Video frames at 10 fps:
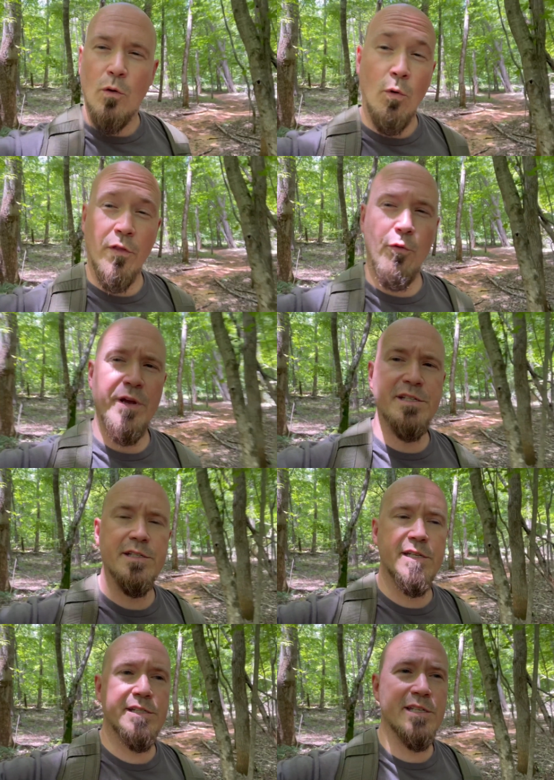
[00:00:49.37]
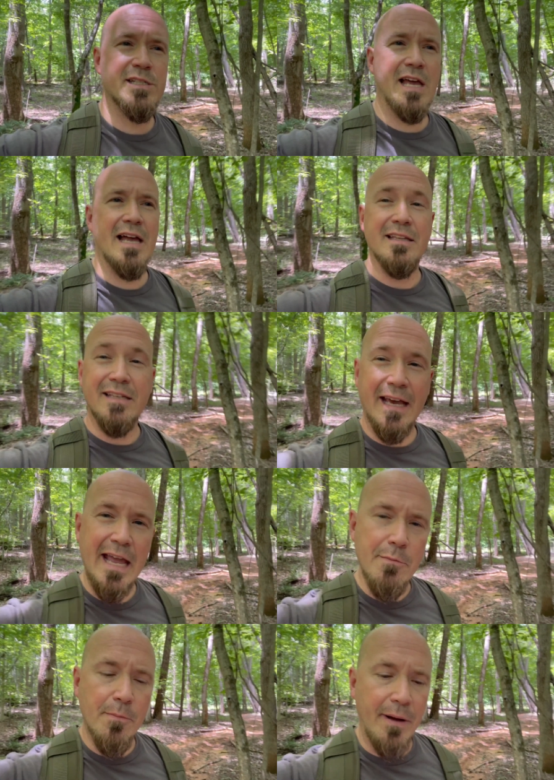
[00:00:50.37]
One of the reasons this design
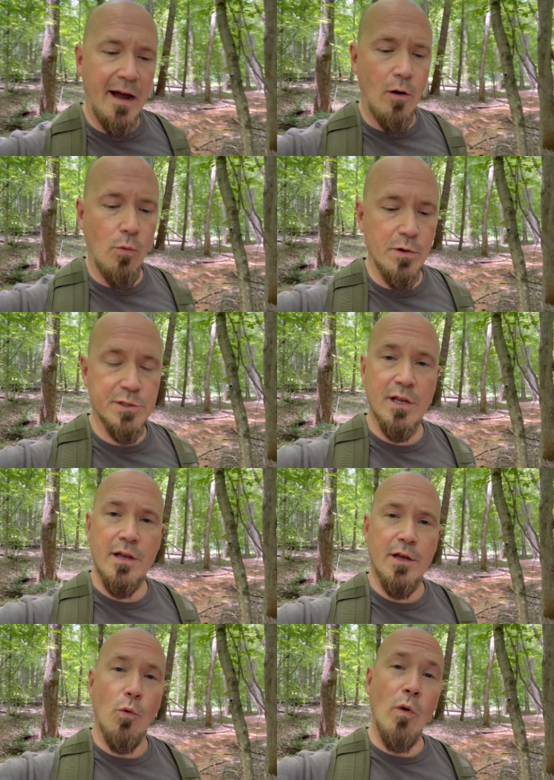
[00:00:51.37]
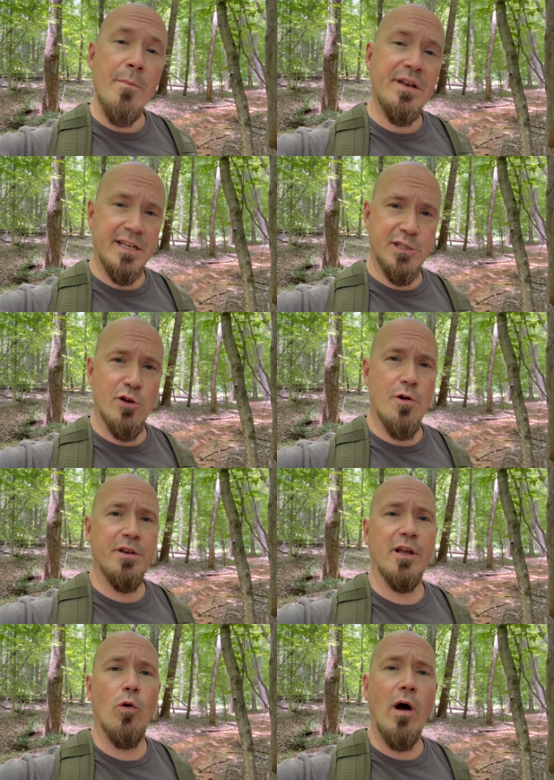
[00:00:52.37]
came about was women had started
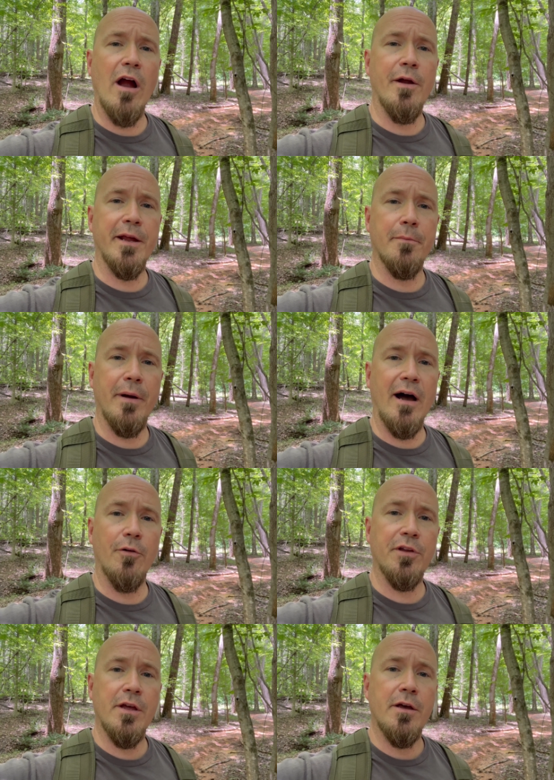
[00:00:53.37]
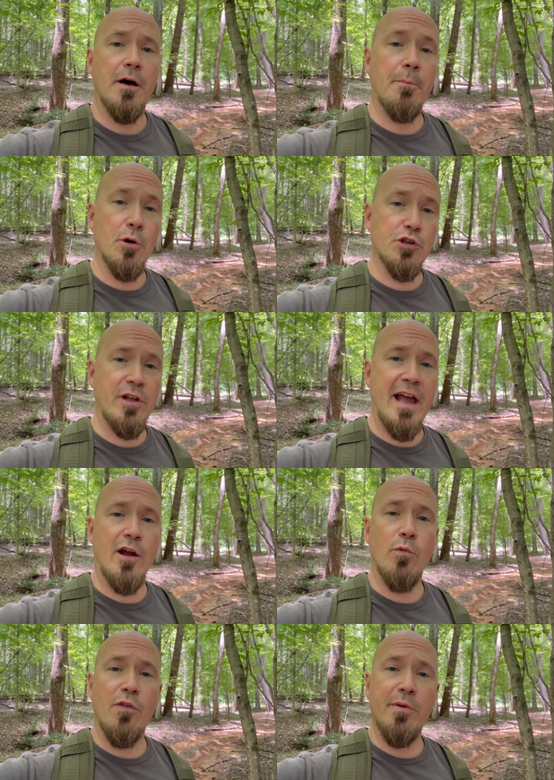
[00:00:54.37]
inquiring about a push
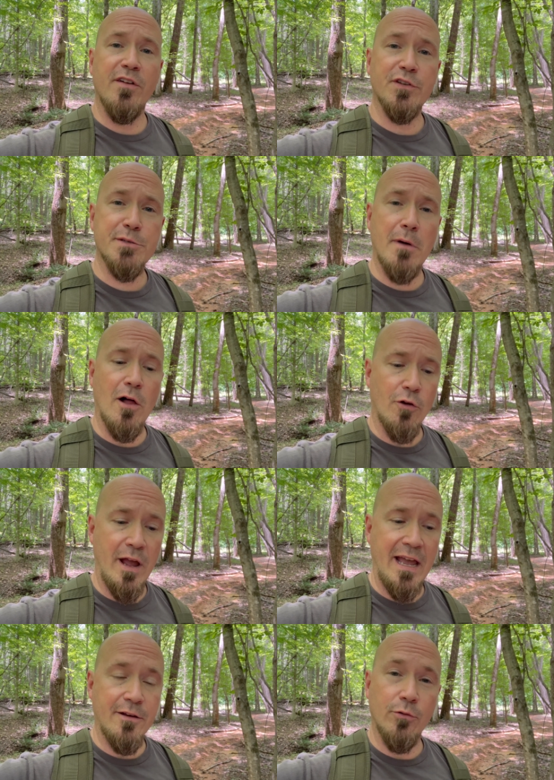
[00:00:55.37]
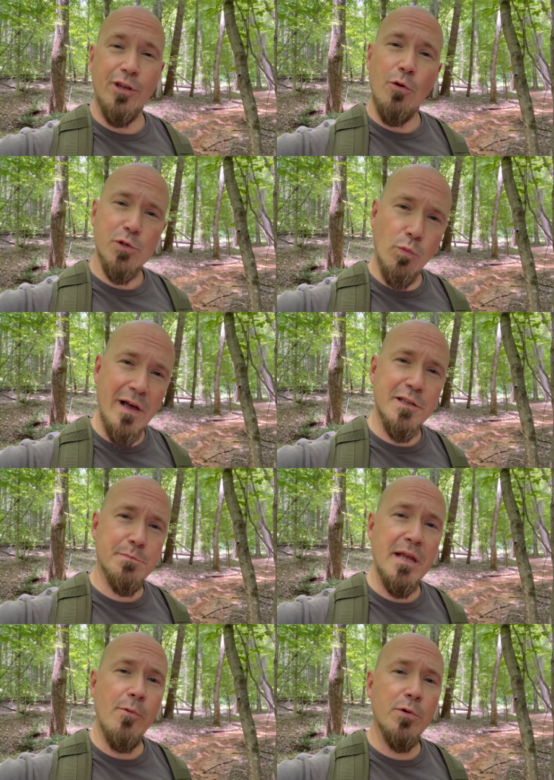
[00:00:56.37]
dagger with a bit of a smaller handle, you know, as well as
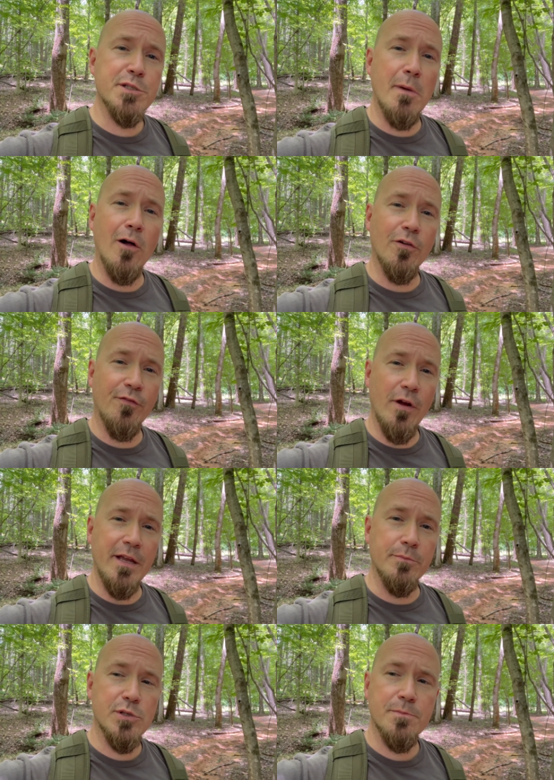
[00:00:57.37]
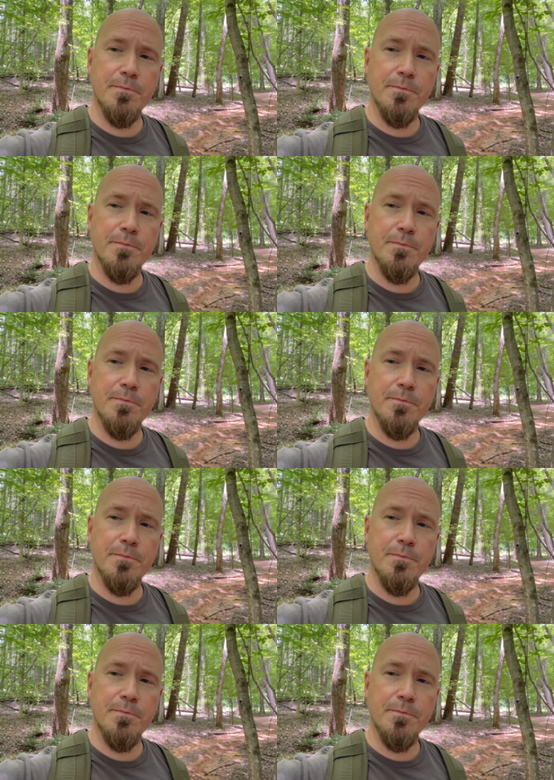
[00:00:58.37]
people with smaller frames.